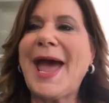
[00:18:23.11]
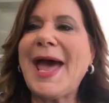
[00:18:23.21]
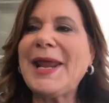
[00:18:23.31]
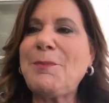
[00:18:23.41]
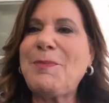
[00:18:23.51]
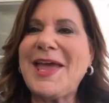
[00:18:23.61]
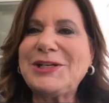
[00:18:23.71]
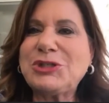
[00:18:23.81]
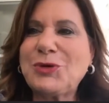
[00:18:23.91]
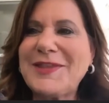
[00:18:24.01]
how to
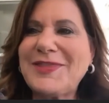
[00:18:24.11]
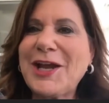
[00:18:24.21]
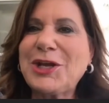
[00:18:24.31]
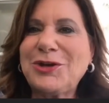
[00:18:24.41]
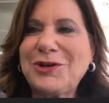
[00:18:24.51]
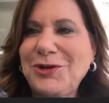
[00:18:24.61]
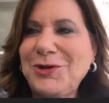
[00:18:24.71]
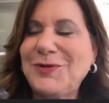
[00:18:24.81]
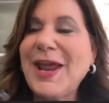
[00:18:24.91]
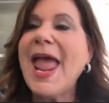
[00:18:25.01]
penetrate that
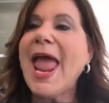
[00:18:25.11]
cocoon.